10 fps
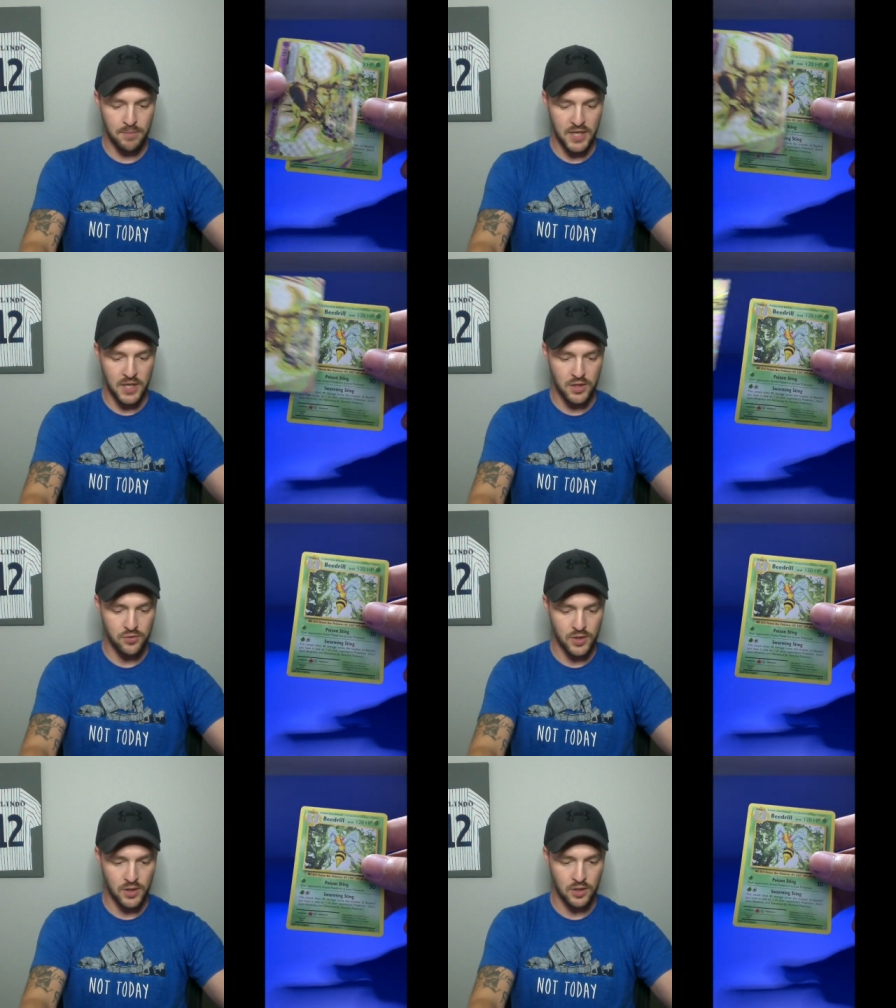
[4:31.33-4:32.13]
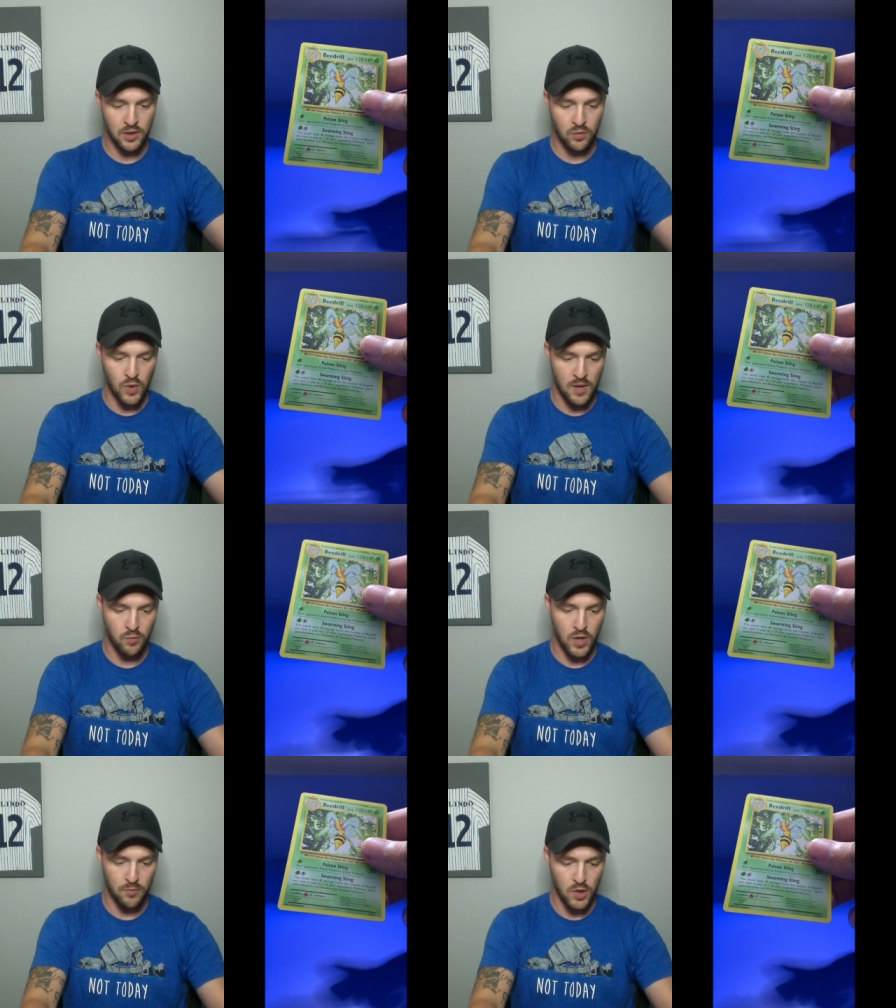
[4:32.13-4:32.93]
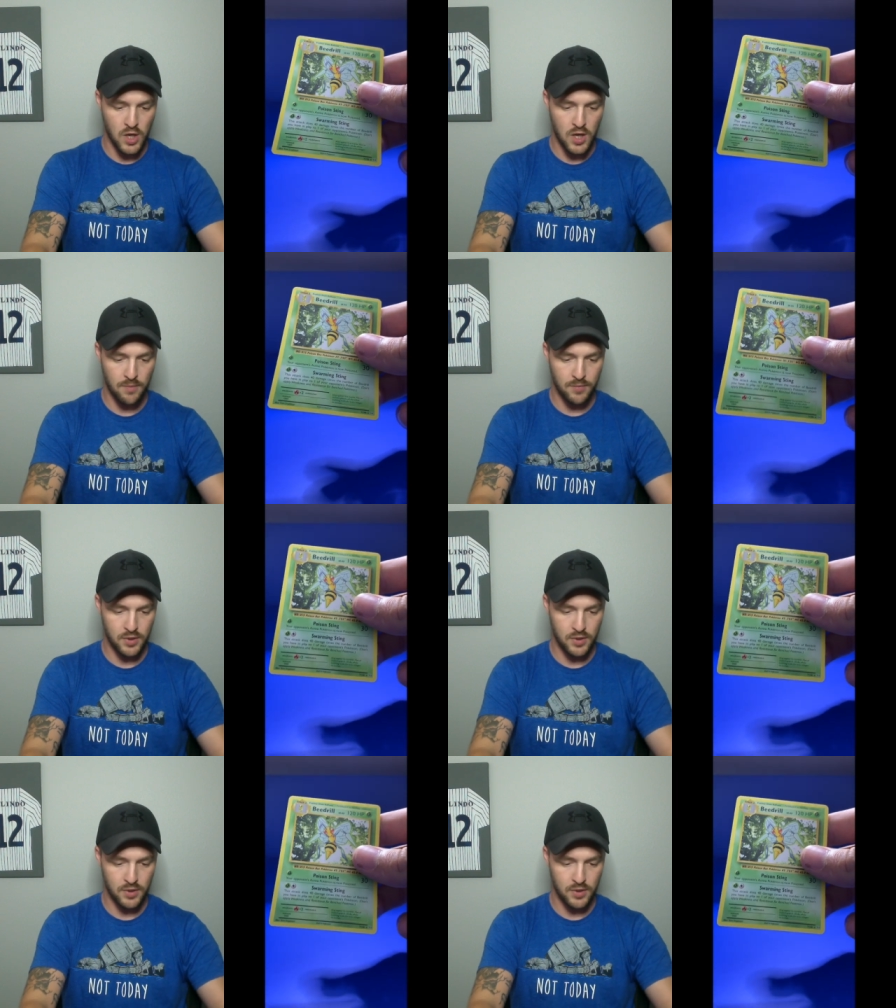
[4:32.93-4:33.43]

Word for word: Beedrill. Womp womp womp.